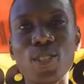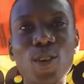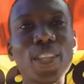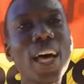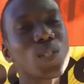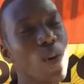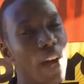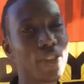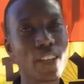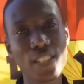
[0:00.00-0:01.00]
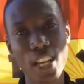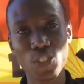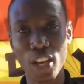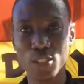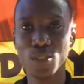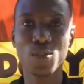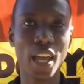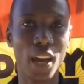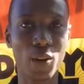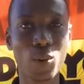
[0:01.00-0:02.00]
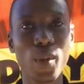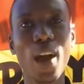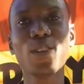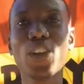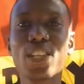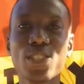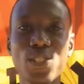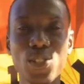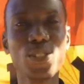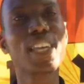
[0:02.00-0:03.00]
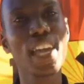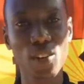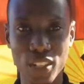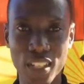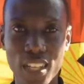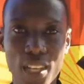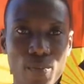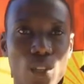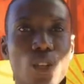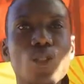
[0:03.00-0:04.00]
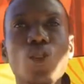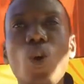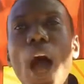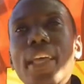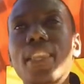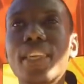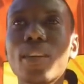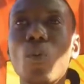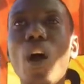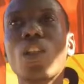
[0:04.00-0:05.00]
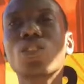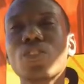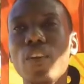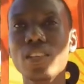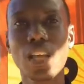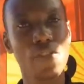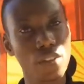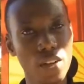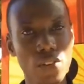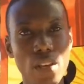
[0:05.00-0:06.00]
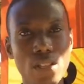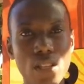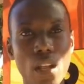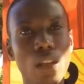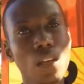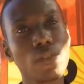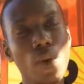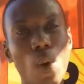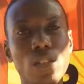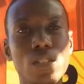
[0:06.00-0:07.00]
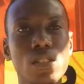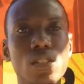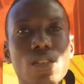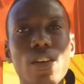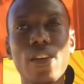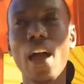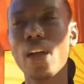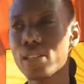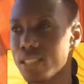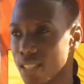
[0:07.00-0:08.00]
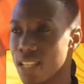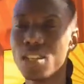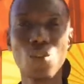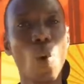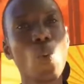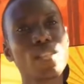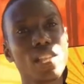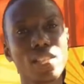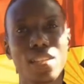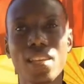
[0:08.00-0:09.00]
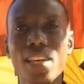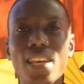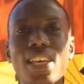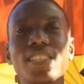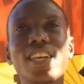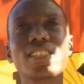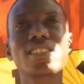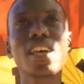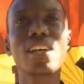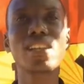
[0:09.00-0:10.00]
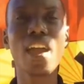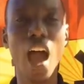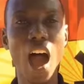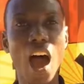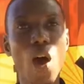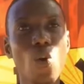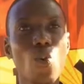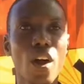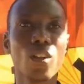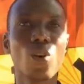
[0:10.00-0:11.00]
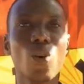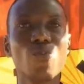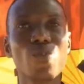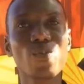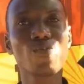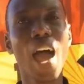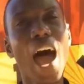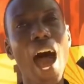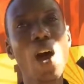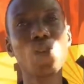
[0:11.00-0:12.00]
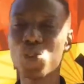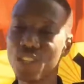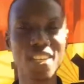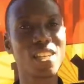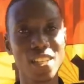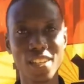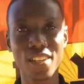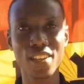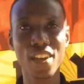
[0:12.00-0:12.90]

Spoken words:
So that's what Africans are trying to do now. We are trying to get in on the game. So I think what a lot of us African creators are looking forward to seeing or witnessing is just exactly how well or how uniquely